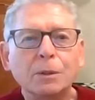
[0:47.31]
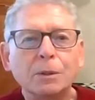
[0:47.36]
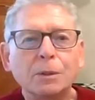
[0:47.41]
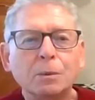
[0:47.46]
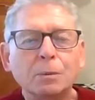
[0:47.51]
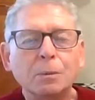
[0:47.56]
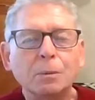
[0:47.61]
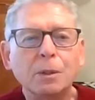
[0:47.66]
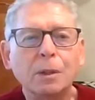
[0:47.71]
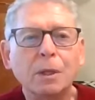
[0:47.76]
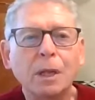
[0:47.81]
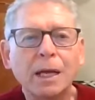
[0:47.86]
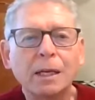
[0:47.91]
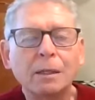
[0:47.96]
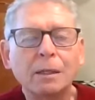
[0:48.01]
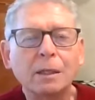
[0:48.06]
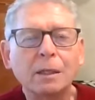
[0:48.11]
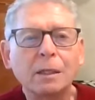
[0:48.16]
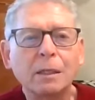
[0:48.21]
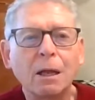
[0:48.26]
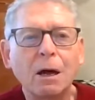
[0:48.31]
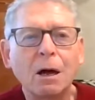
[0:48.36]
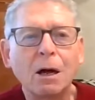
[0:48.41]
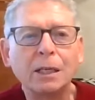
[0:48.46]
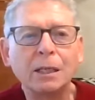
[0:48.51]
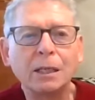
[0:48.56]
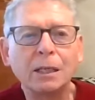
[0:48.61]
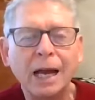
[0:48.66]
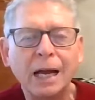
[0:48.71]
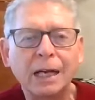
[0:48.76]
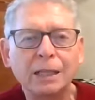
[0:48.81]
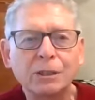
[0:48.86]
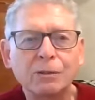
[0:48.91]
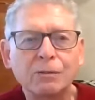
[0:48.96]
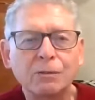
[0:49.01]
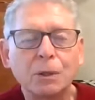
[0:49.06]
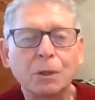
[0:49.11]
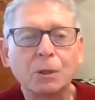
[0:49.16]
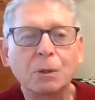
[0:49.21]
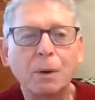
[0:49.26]
which would likely
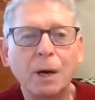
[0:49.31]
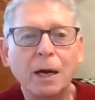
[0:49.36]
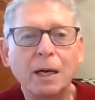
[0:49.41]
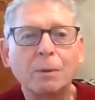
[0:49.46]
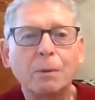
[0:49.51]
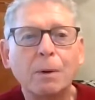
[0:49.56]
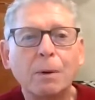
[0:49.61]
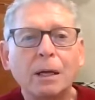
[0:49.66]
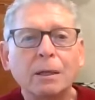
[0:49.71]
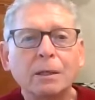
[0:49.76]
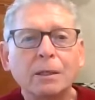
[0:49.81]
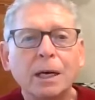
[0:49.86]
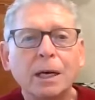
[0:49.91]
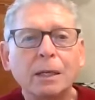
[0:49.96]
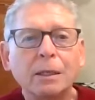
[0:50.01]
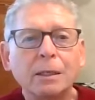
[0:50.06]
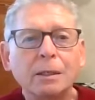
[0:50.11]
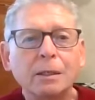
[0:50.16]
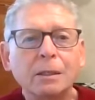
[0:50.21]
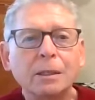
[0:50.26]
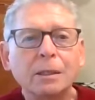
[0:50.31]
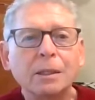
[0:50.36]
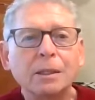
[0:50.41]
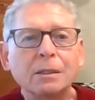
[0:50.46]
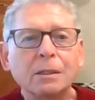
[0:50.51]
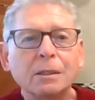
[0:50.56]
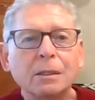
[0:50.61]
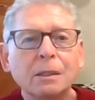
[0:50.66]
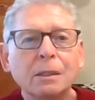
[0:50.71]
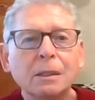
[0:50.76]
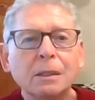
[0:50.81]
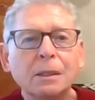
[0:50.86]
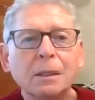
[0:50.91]
last for quite a while yet, at least.